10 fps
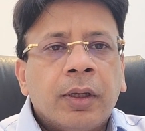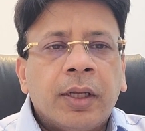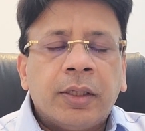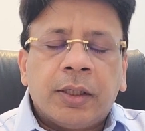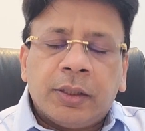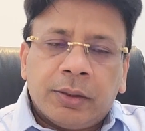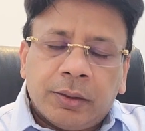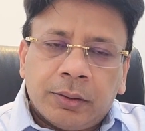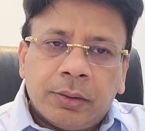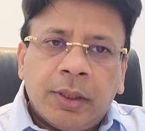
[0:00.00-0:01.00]
in
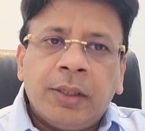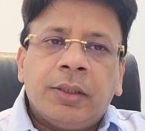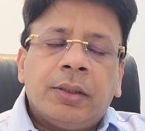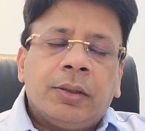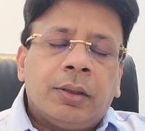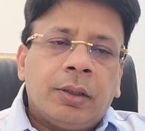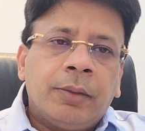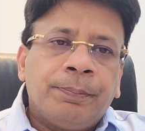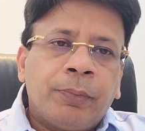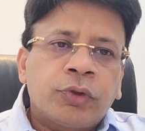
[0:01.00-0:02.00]

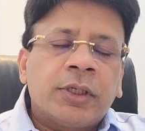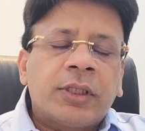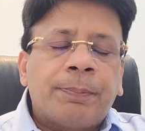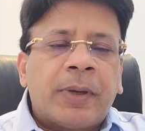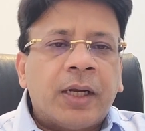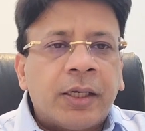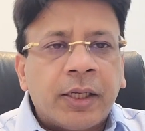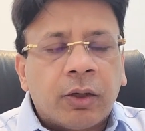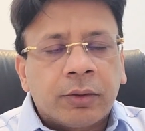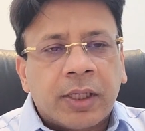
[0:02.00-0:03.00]
imposing the
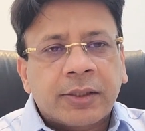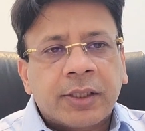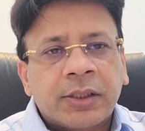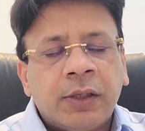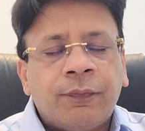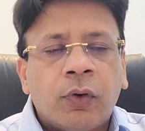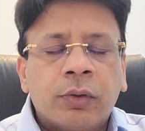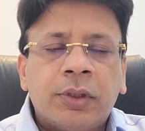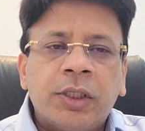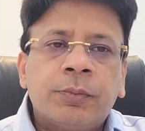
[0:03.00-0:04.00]
penalty on the assessee
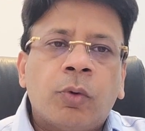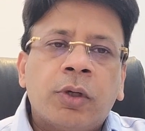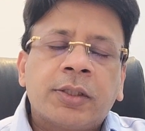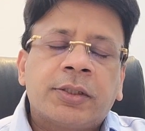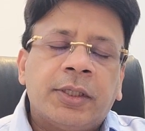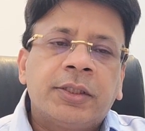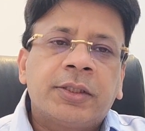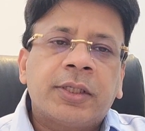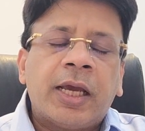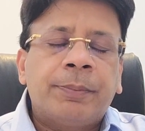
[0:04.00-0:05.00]
for these bogus
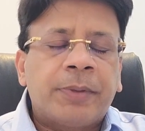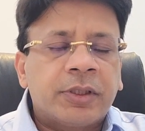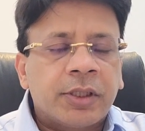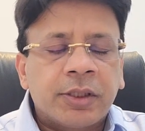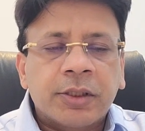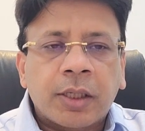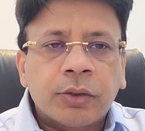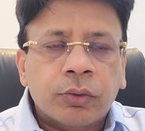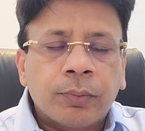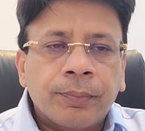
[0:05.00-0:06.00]
sales and purchases
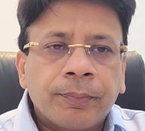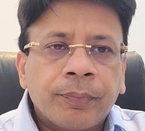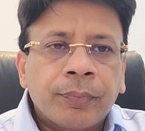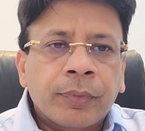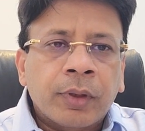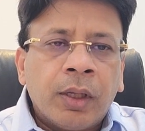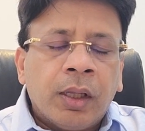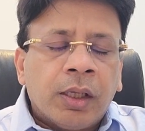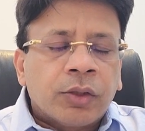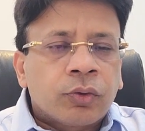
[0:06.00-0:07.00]
also.
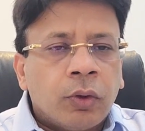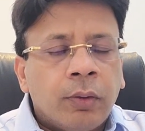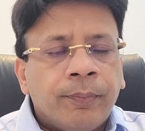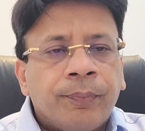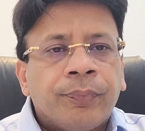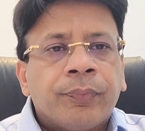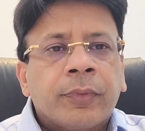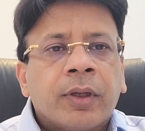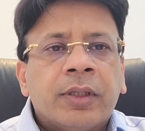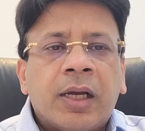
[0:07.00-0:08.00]
So
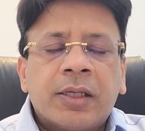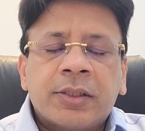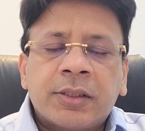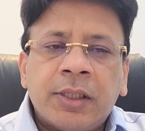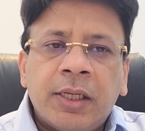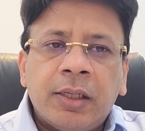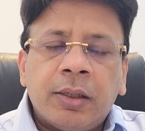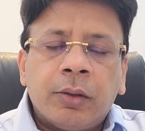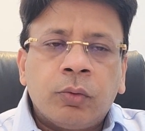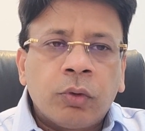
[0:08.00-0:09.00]
the
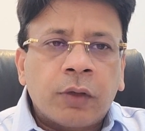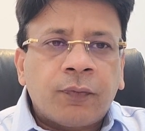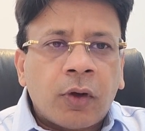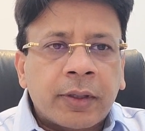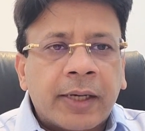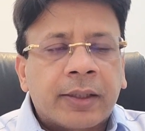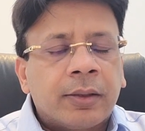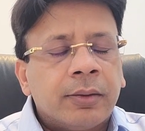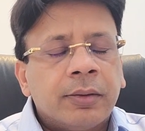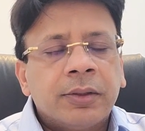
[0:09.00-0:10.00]
assessee do not
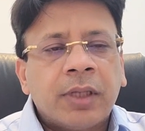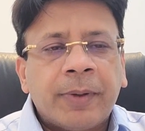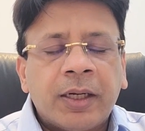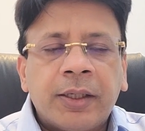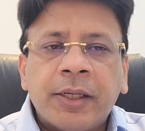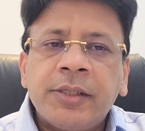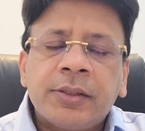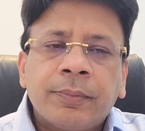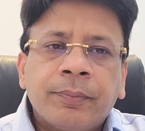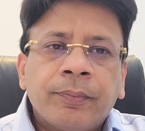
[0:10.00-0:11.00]
forget the penalties,